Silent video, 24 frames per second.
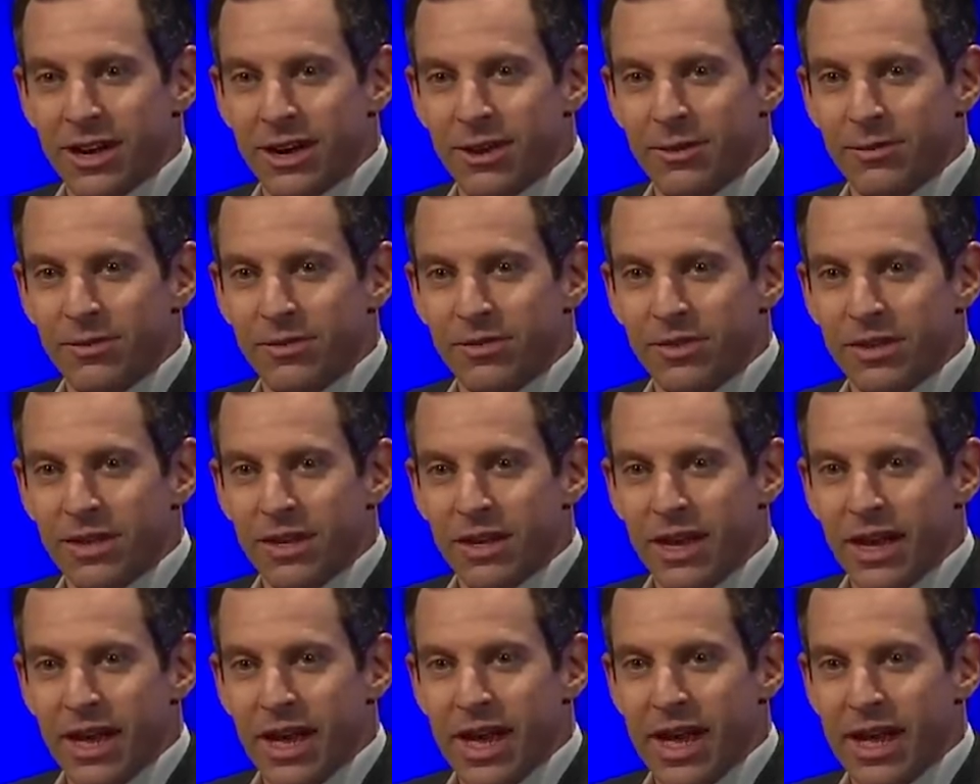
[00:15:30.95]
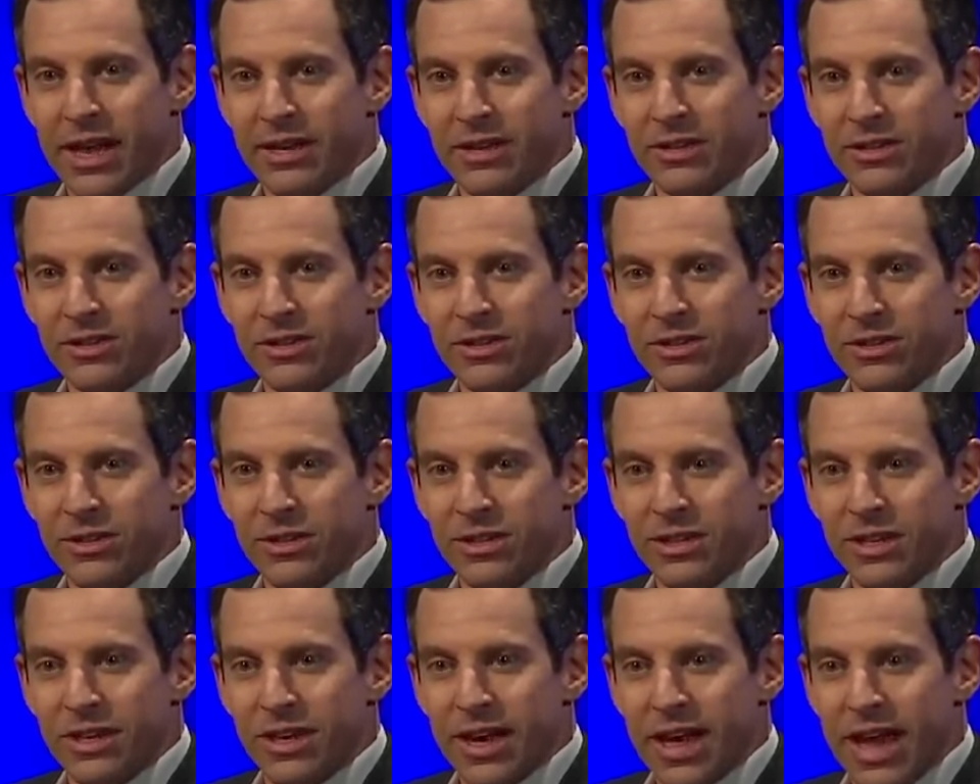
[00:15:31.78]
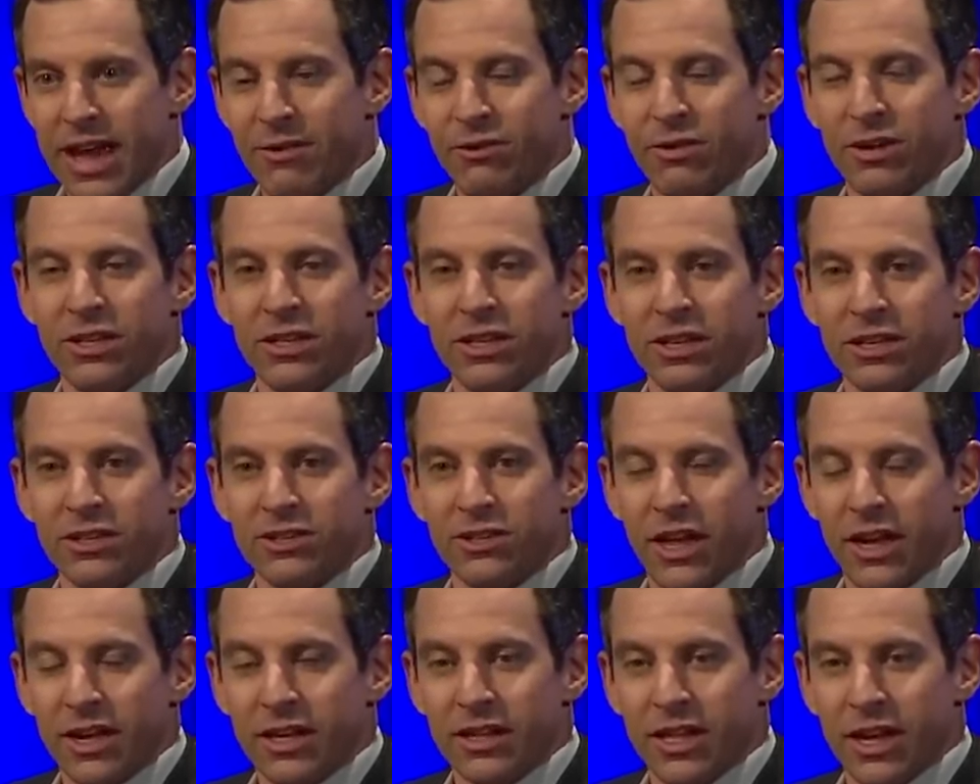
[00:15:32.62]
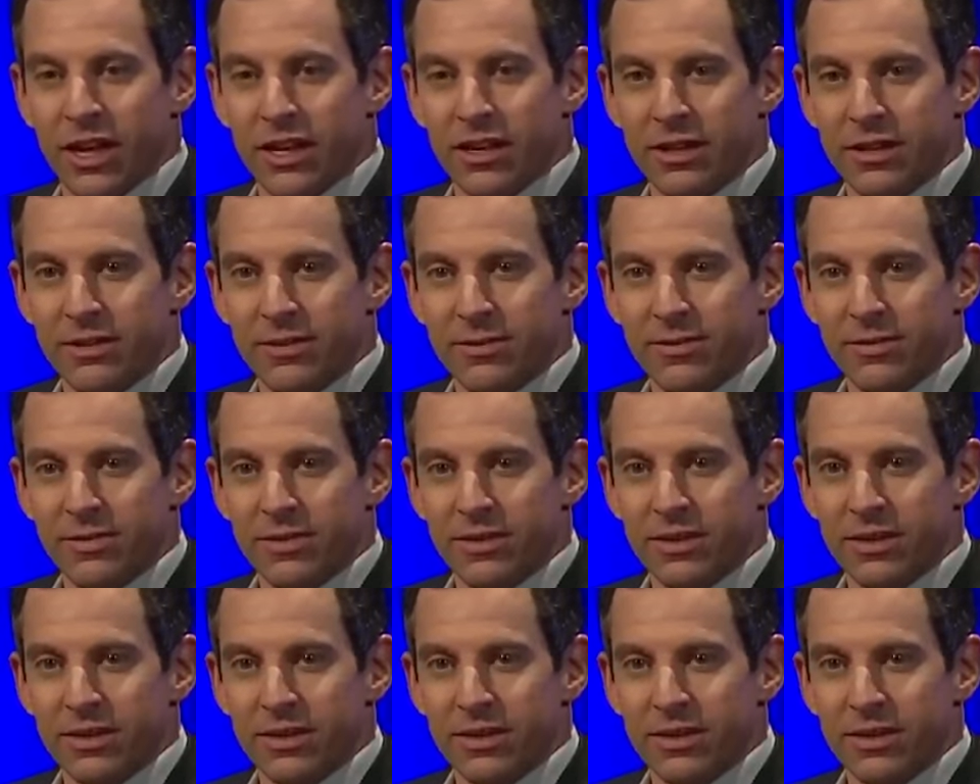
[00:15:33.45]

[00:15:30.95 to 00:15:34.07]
Um, and everything is like that.